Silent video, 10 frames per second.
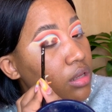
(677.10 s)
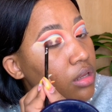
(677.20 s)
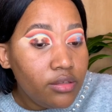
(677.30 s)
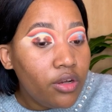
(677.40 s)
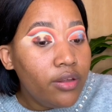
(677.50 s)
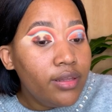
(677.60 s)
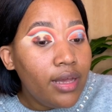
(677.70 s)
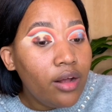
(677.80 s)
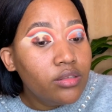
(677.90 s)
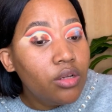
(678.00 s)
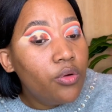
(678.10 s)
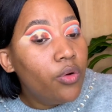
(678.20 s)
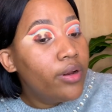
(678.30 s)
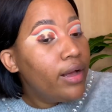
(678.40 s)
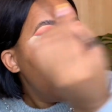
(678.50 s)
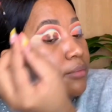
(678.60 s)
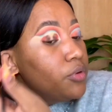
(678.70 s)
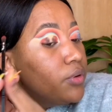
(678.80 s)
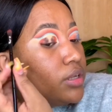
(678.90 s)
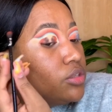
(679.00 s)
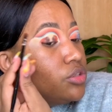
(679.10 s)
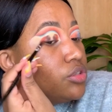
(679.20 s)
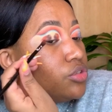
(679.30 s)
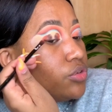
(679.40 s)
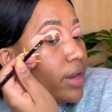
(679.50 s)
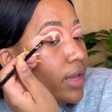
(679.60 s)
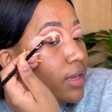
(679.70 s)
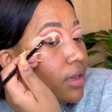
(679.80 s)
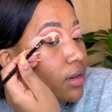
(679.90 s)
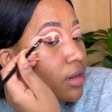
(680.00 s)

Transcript: On the outer corner, I'm going to drag it